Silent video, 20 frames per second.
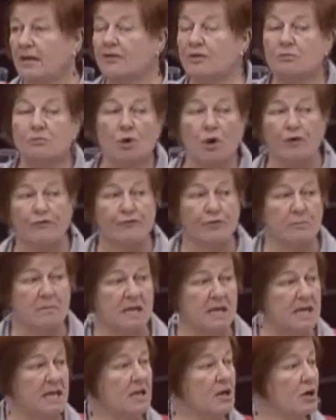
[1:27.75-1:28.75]
nothing more for
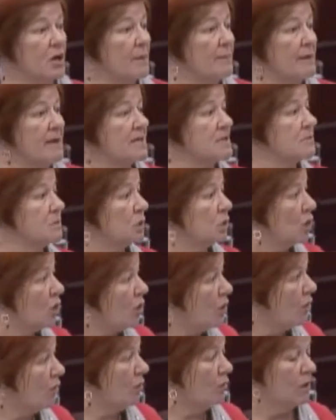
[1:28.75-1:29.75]
me here, I might as well
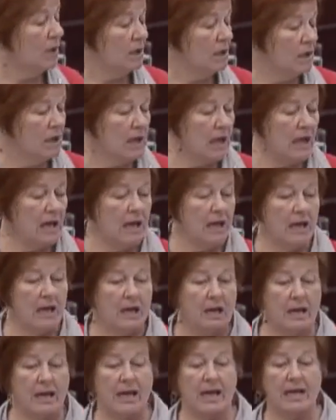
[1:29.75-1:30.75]
go.
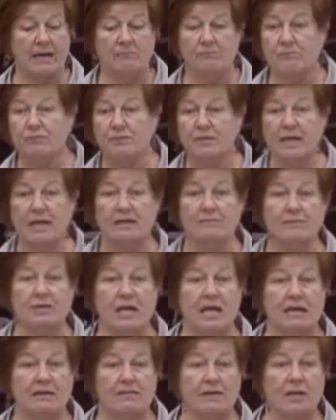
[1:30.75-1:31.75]
And they
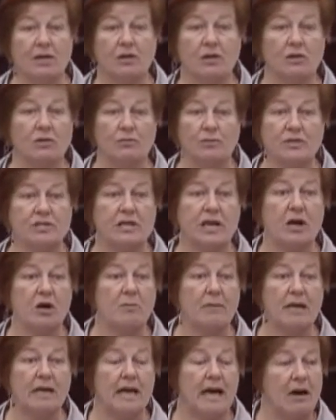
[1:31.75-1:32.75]
take their
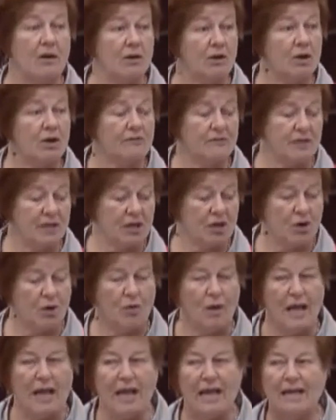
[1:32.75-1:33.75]
retirement now and off they
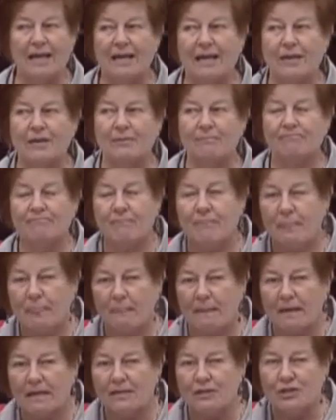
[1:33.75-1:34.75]
go.
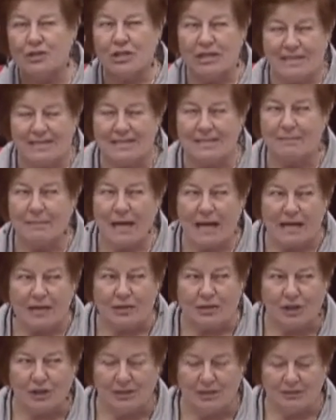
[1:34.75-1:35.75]
Just
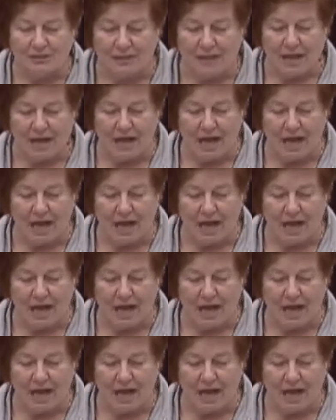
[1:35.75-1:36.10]
imagine